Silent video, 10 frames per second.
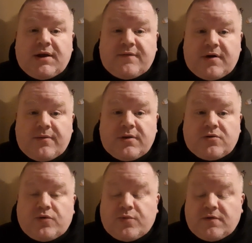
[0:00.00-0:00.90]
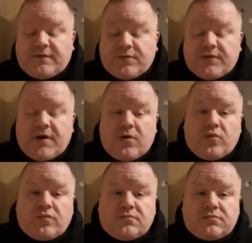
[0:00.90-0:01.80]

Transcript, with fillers: he very well could move to a town